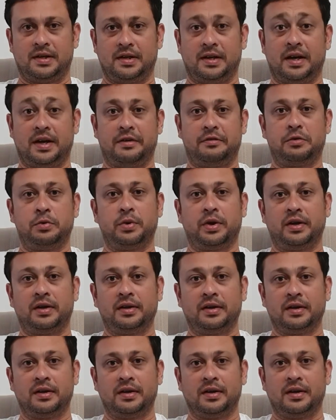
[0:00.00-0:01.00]
Hi everyone,
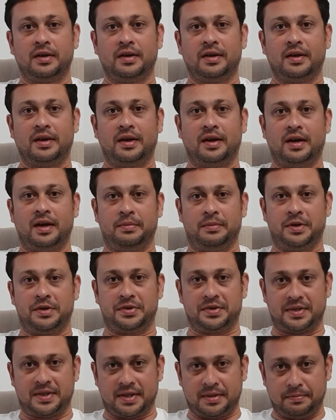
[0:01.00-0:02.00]
I'm
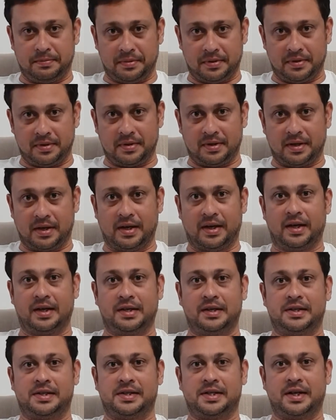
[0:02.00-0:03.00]
Indradeep
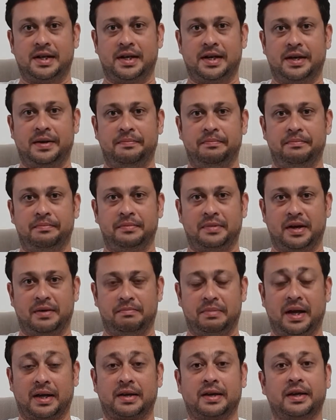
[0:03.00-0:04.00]
and I'm
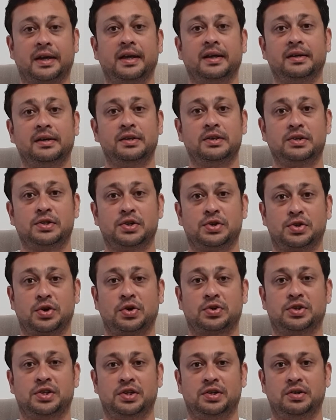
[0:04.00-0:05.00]
back again to
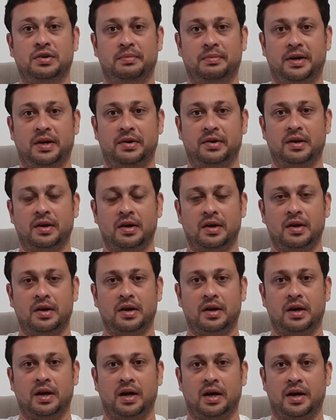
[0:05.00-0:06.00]
talk to you about
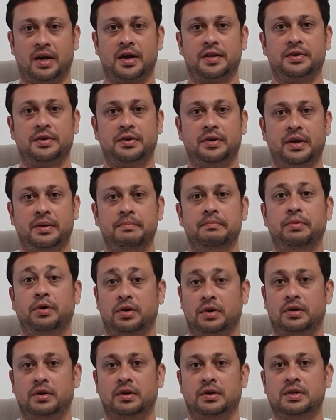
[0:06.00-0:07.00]
another
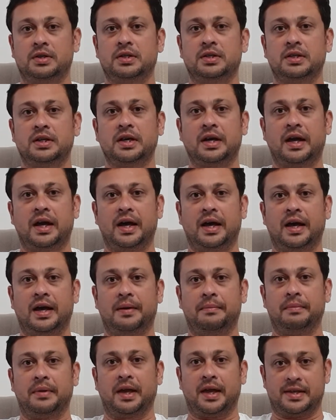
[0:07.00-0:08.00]
important
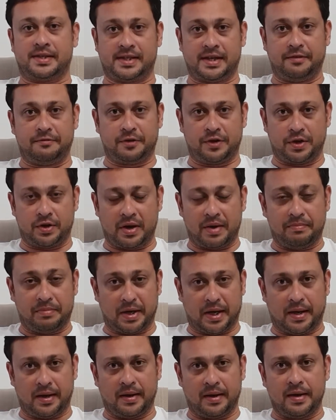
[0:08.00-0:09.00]
essay for your
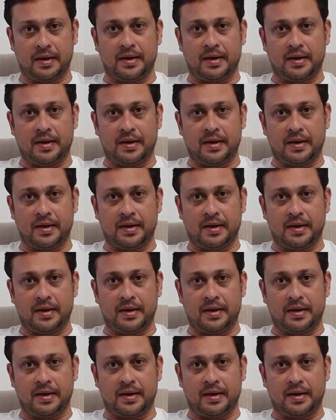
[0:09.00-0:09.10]
MBA.